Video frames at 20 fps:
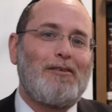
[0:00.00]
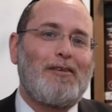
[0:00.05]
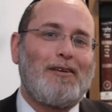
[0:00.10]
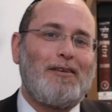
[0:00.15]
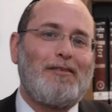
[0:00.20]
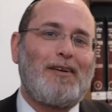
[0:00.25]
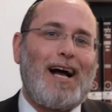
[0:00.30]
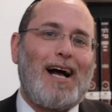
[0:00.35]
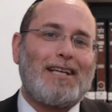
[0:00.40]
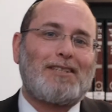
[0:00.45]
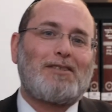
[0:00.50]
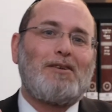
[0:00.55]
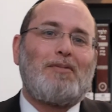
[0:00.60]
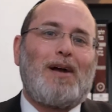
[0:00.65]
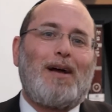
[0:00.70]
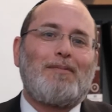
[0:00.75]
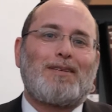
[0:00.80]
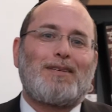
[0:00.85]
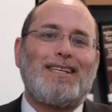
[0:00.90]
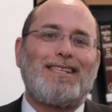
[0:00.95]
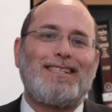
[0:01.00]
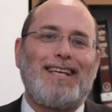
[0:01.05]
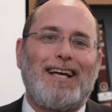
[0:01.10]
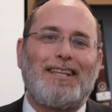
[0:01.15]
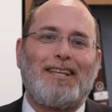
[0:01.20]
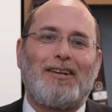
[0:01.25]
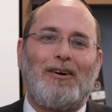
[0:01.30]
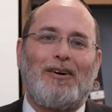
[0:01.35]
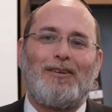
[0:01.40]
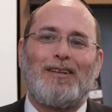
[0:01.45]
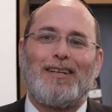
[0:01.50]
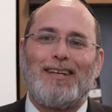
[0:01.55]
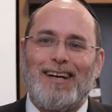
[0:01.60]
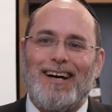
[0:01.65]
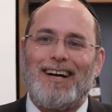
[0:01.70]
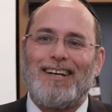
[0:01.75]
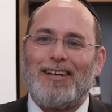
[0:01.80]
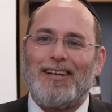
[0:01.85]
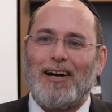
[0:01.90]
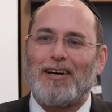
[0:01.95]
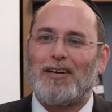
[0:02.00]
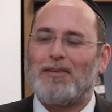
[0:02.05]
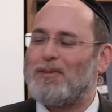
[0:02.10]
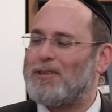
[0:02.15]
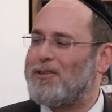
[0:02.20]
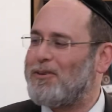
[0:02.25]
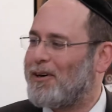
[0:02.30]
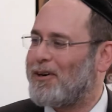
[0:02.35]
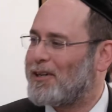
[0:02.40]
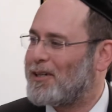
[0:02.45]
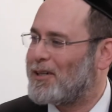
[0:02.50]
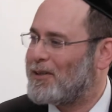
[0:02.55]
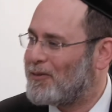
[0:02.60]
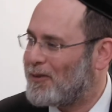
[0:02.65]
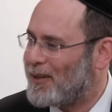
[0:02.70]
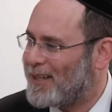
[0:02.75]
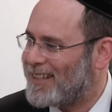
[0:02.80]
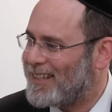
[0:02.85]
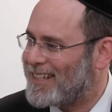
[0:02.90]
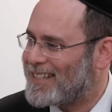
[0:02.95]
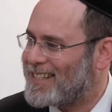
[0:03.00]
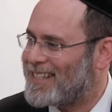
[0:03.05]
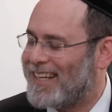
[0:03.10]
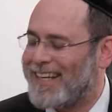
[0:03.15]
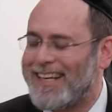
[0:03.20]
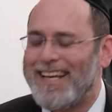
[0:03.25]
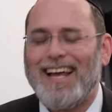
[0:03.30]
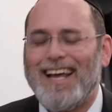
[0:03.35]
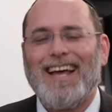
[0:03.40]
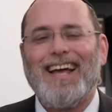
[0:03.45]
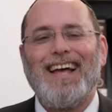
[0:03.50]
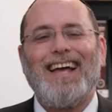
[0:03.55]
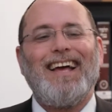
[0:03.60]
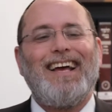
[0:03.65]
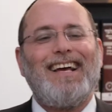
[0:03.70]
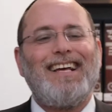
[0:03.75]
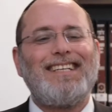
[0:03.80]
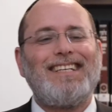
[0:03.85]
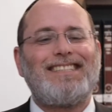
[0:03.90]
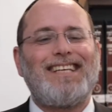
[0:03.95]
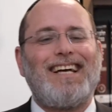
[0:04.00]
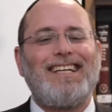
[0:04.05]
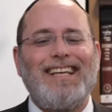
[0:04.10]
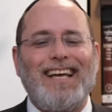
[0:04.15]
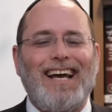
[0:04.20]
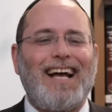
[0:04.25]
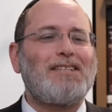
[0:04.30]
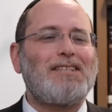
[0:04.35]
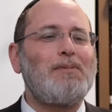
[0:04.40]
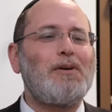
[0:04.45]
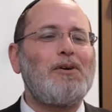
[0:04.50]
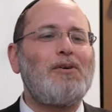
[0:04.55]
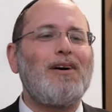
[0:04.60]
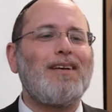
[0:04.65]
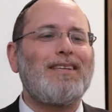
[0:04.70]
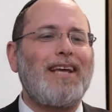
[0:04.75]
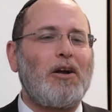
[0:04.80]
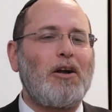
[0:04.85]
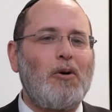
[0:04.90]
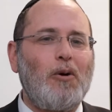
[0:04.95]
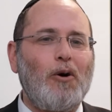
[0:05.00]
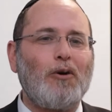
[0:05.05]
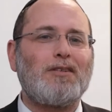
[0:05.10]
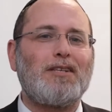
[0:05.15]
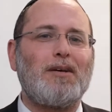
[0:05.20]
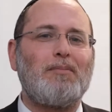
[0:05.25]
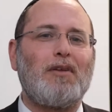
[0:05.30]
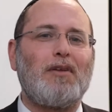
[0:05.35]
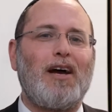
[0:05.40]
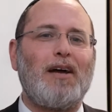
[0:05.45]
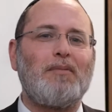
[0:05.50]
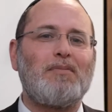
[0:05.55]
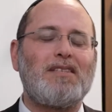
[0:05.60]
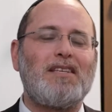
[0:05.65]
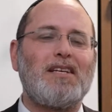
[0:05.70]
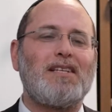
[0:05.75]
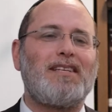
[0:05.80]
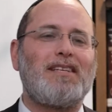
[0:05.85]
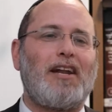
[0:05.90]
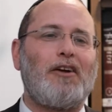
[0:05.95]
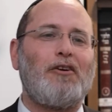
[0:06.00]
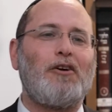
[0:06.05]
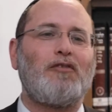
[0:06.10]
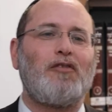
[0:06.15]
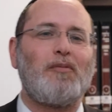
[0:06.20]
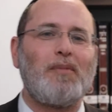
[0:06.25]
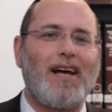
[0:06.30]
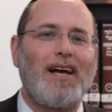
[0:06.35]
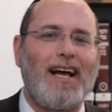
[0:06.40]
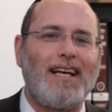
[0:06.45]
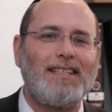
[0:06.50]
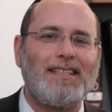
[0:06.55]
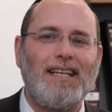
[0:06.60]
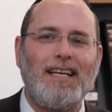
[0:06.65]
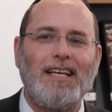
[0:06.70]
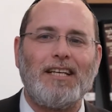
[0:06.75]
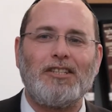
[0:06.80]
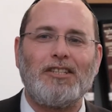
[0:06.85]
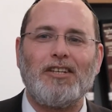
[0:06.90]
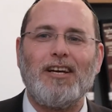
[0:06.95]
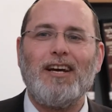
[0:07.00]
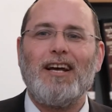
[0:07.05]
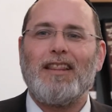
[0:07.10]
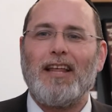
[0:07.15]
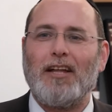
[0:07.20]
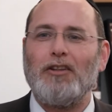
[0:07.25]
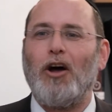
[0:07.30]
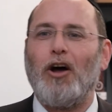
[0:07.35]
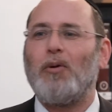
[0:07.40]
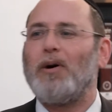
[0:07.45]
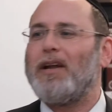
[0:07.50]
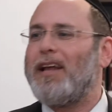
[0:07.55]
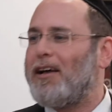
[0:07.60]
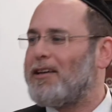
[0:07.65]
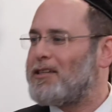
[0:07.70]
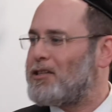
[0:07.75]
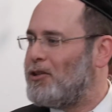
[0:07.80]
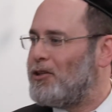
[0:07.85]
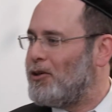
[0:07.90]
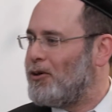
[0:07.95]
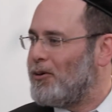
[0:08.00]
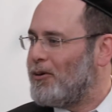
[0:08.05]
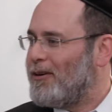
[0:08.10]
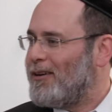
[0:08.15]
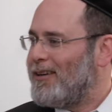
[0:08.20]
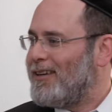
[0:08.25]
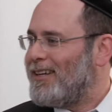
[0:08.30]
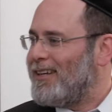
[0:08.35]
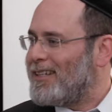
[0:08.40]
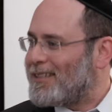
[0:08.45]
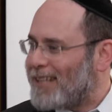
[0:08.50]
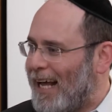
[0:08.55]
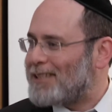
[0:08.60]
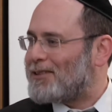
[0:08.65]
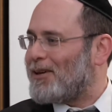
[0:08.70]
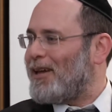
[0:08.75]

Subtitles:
Chatzkel Abramsky said that only a yachid b'dor could have written this thing. He said, yeah, it's because I quote sometimes things that I heard from the Chazon Ish that no one else knew. So that's why